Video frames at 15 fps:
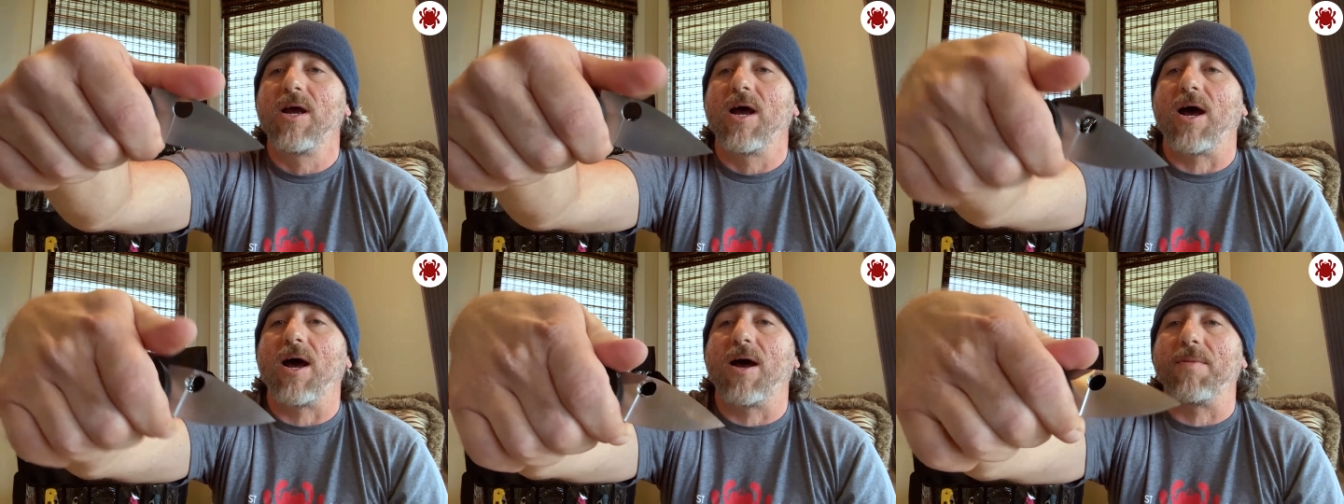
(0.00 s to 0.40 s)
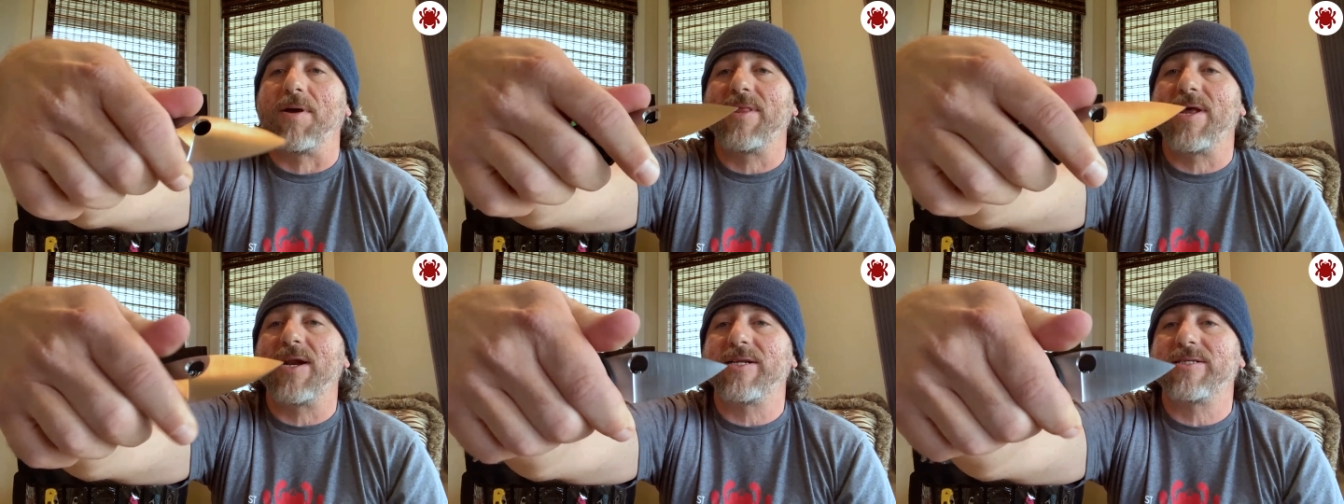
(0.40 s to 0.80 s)
Um, and
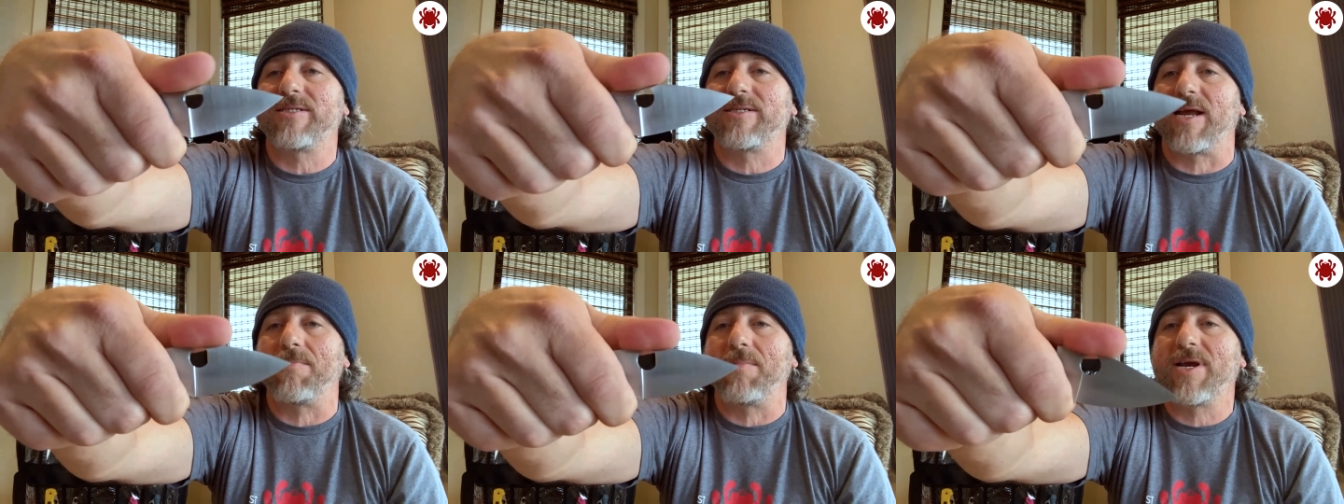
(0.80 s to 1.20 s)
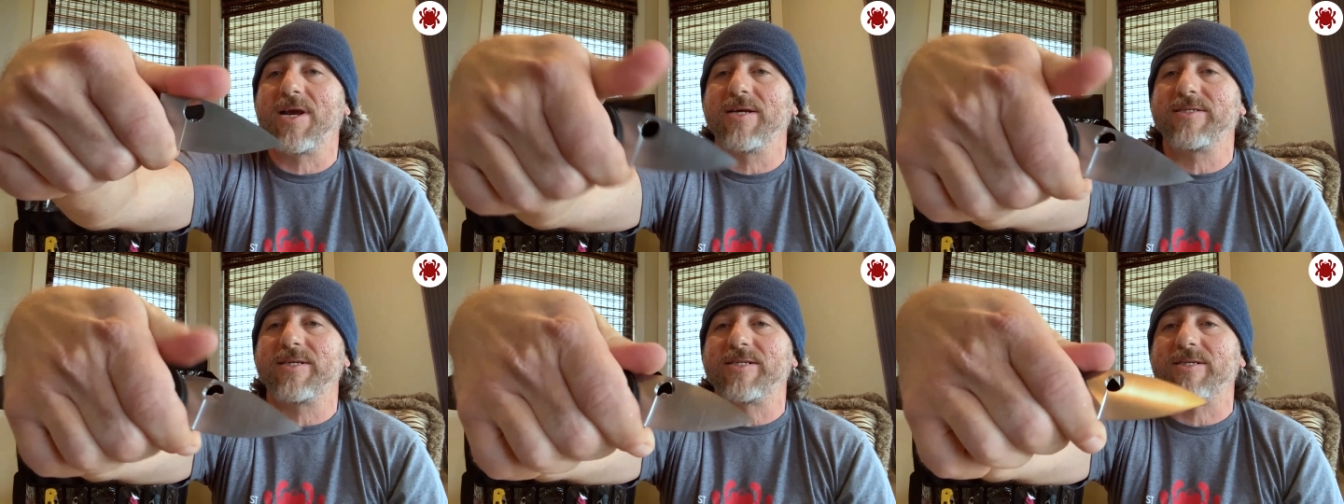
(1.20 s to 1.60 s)
then it's
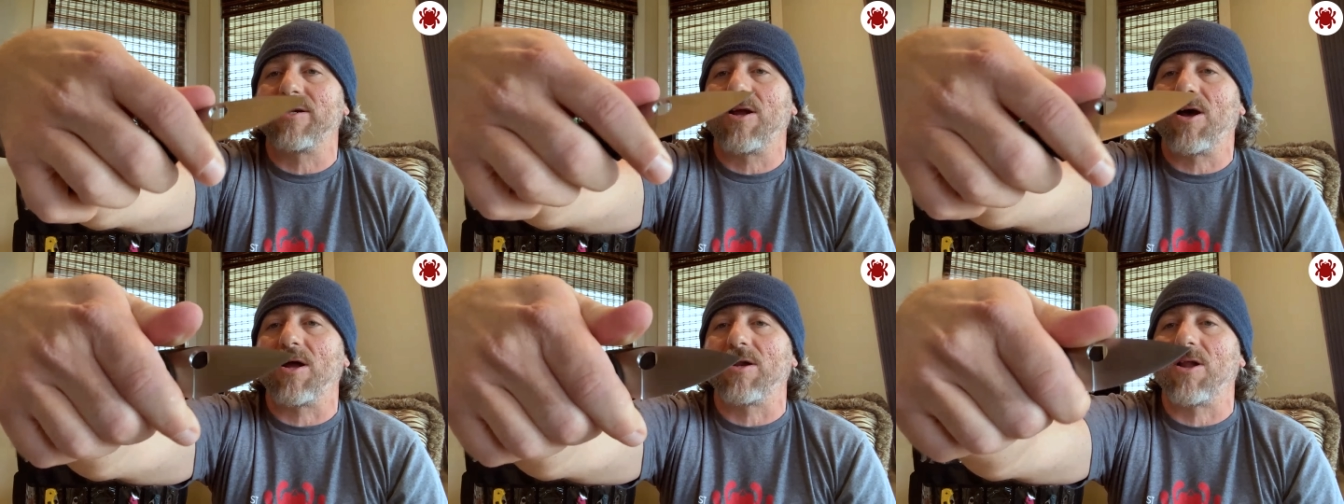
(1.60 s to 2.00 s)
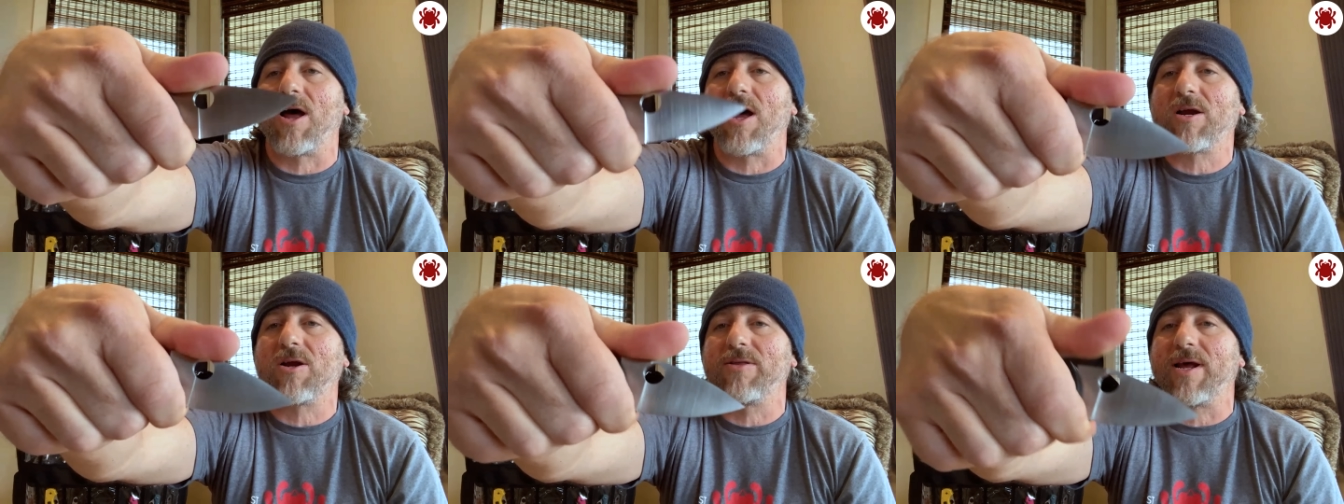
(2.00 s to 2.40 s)
because it's a
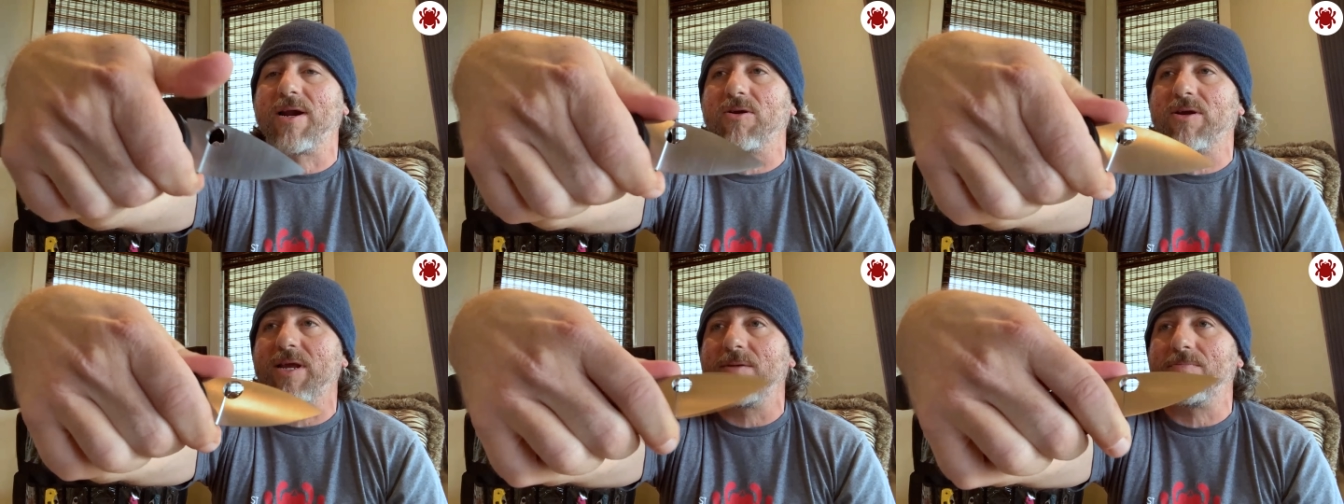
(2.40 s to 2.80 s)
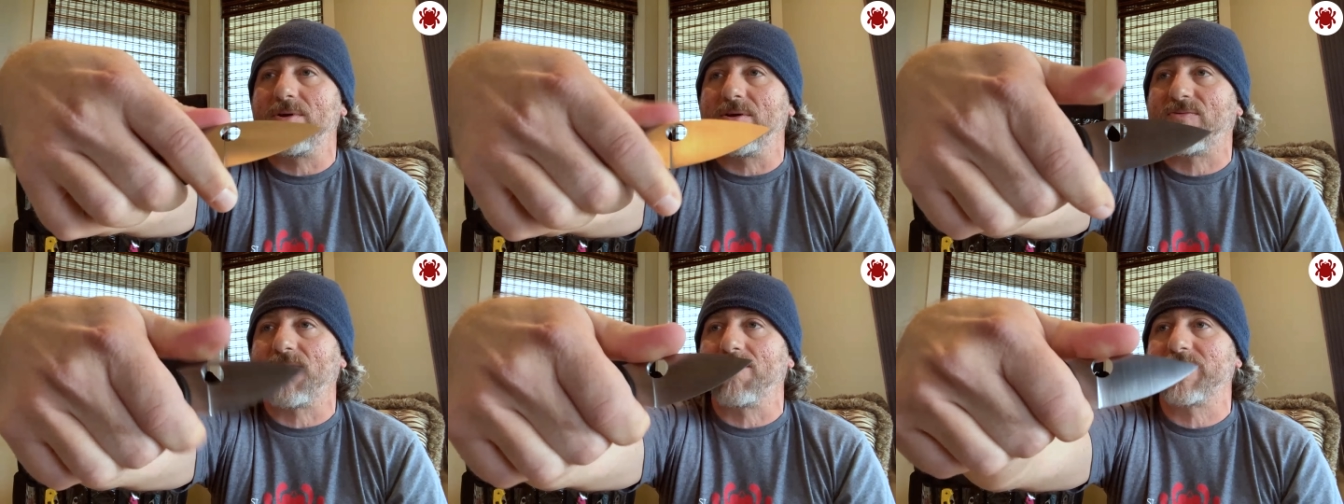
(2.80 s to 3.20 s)
non-locker that'll keep you from